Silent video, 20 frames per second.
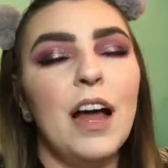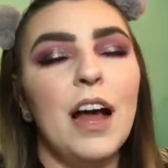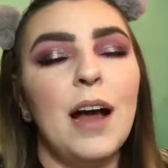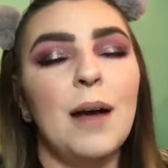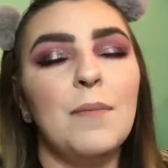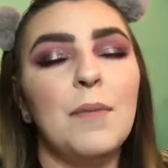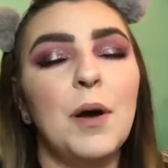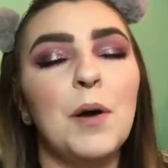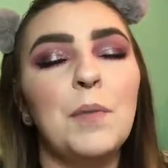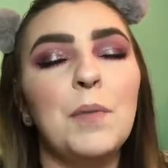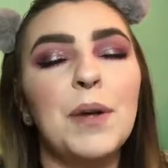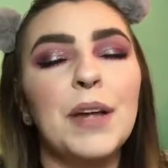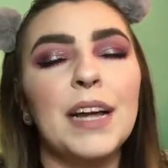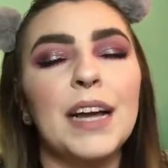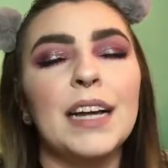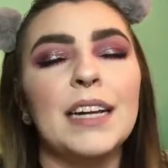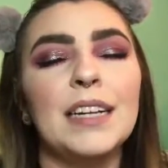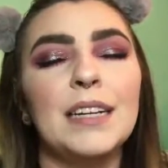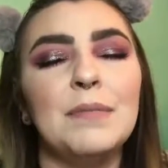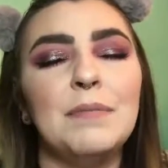I'm hoping
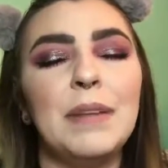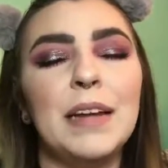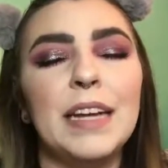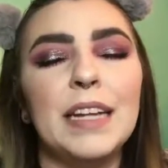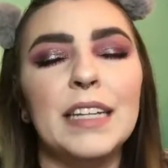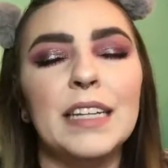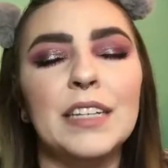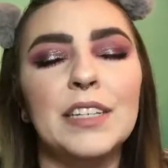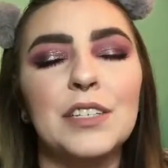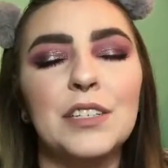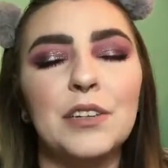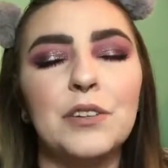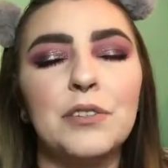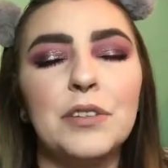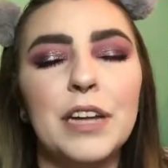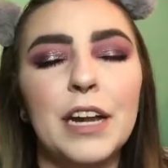I didn't make this too